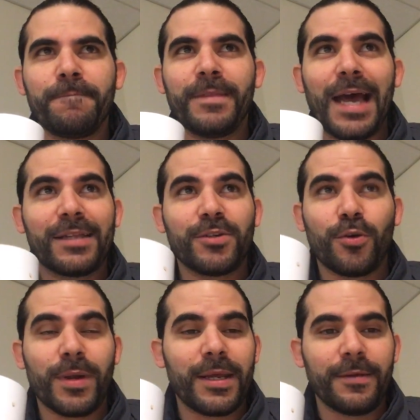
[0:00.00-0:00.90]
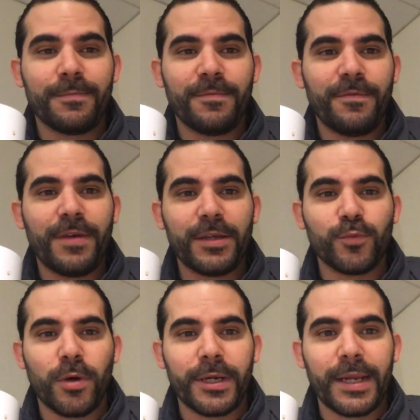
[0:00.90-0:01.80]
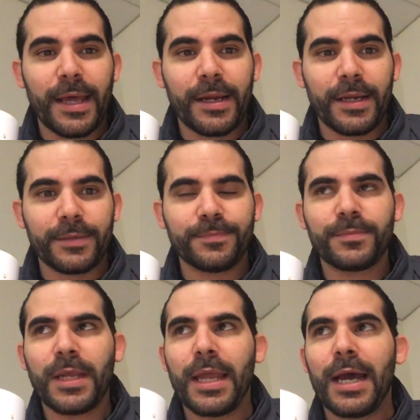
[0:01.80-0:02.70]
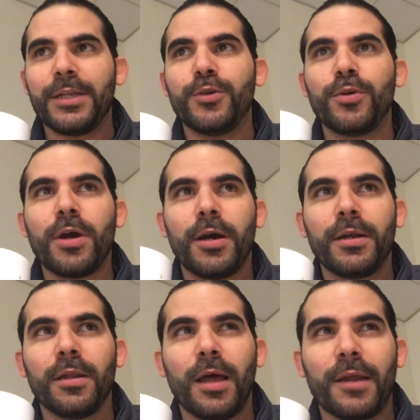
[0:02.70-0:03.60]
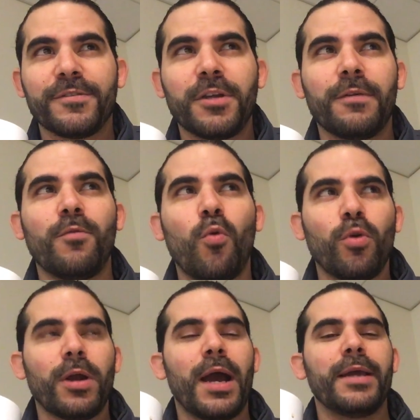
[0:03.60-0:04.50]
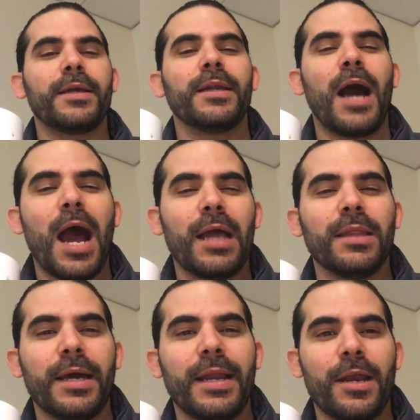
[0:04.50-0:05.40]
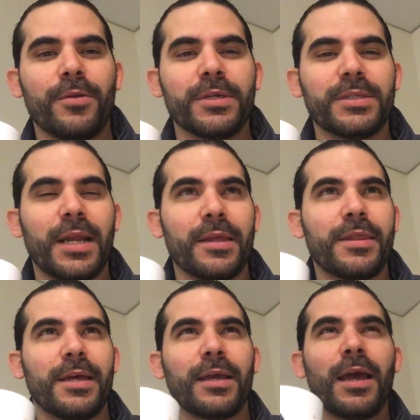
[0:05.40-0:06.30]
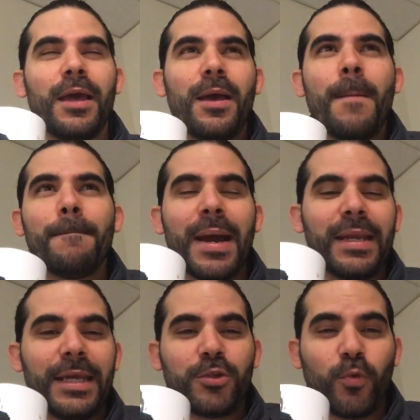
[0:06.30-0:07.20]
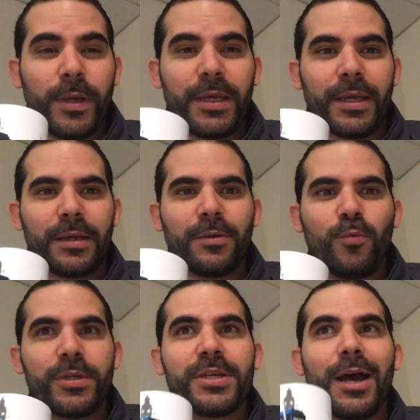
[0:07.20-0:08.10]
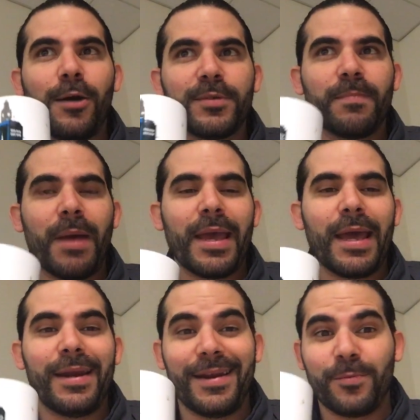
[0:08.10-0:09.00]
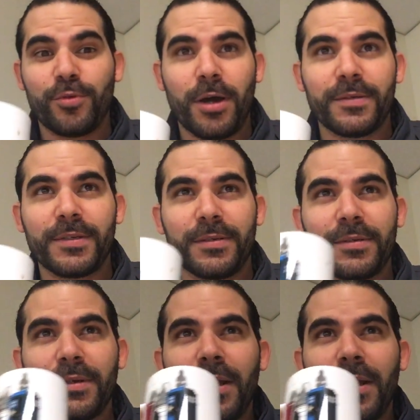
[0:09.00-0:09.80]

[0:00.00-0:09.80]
that's already phase one in editing, and I do cut a lot of stuff, or I can highlight areas that I think might need tweaking, which helps my editing process.